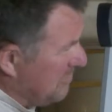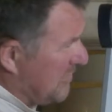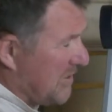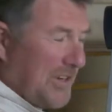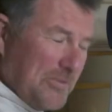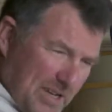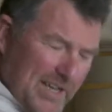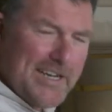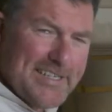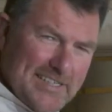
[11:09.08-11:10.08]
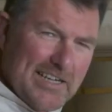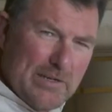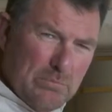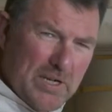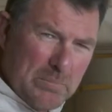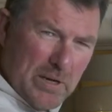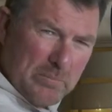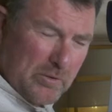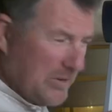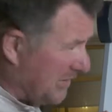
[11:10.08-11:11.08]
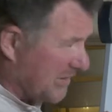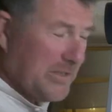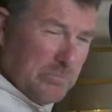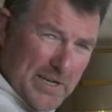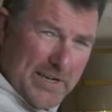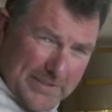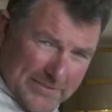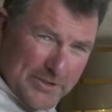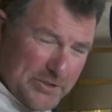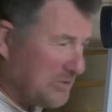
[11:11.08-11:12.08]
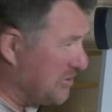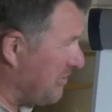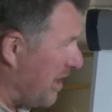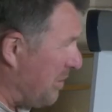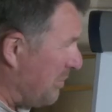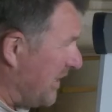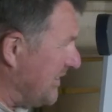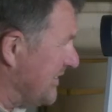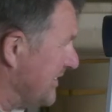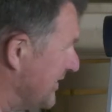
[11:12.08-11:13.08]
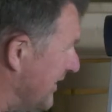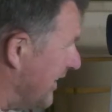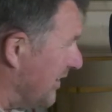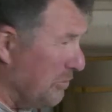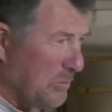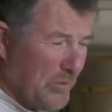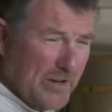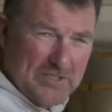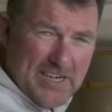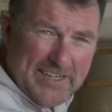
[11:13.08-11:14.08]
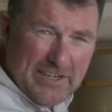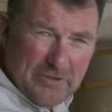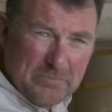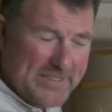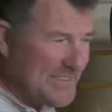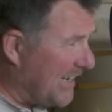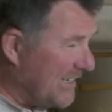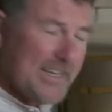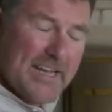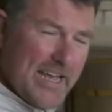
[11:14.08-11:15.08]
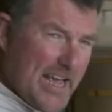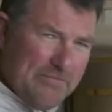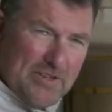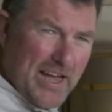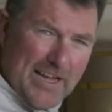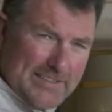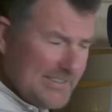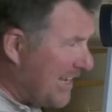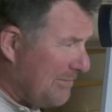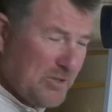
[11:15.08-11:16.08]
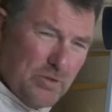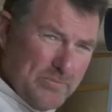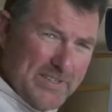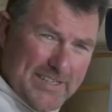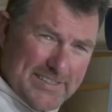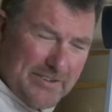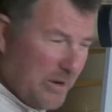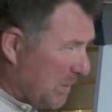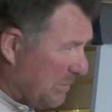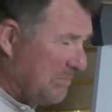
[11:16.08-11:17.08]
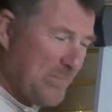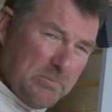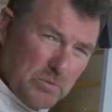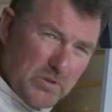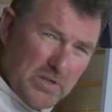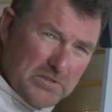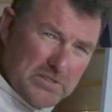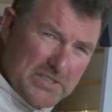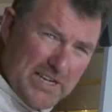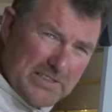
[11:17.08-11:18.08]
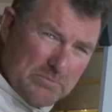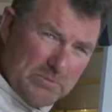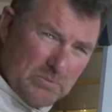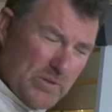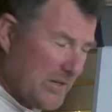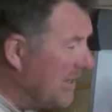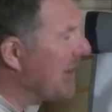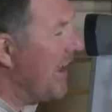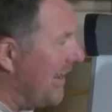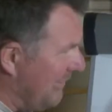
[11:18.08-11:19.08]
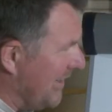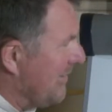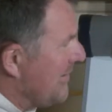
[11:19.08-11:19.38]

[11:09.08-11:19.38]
to a nice clean bit of paper rather than my usual scrappy bits. And I know my wife Jackie will be saying, if you hadn't kept going with that scrappy bit, people would understand a bit more. Anyway,